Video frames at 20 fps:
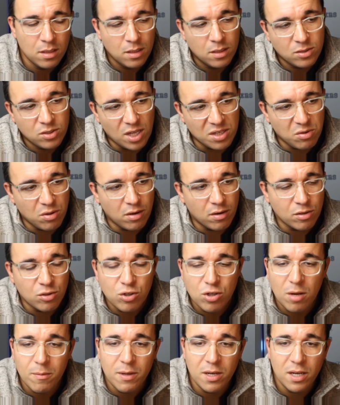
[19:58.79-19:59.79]
So that's what they're
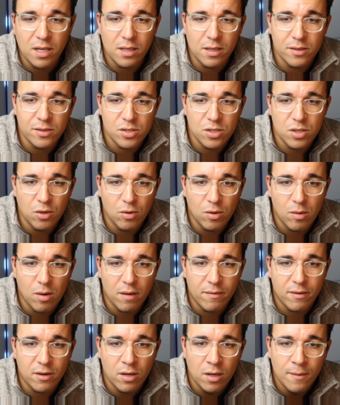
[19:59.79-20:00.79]
attributing this to.
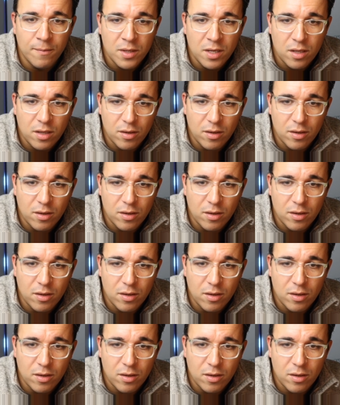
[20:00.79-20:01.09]
However, there